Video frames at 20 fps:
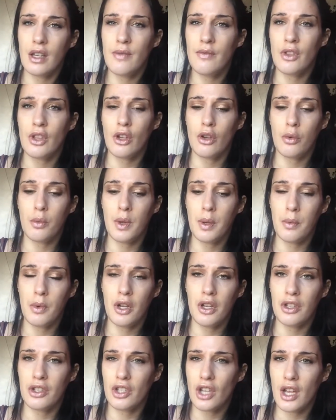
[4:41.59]
Even though we
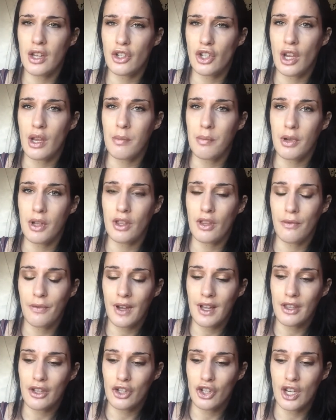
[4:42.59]
weren't touching, but the
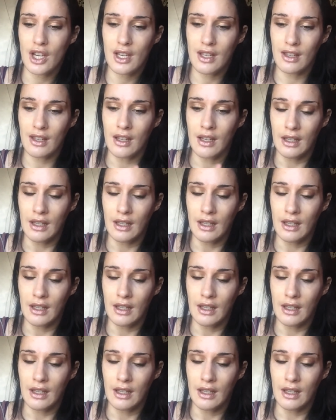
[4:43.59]
fact that she,